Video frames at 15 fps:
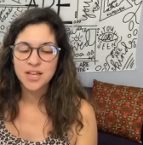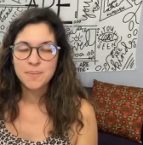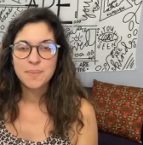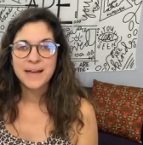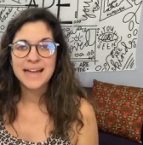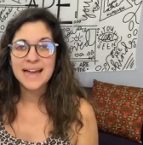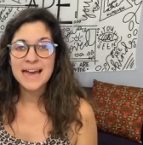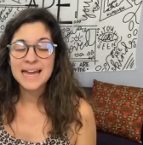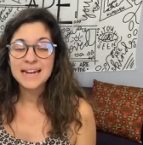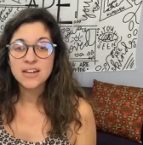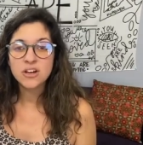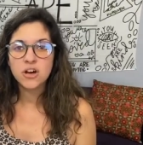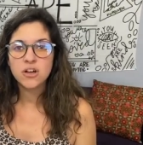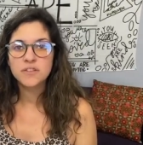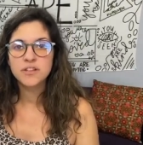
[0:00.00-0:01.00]
by adding
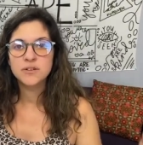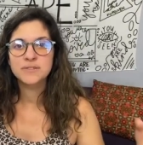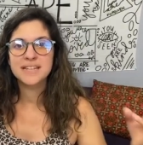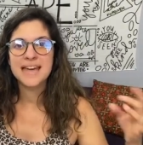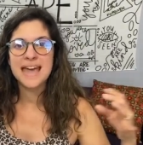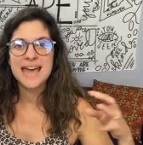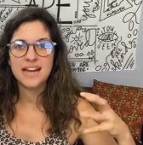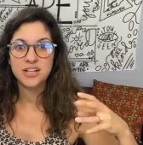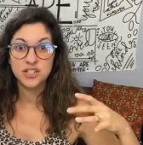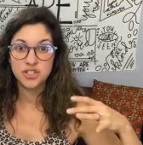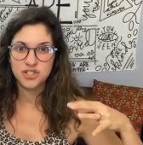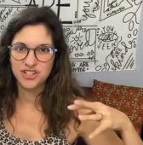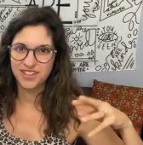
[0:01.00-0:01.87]
all those extra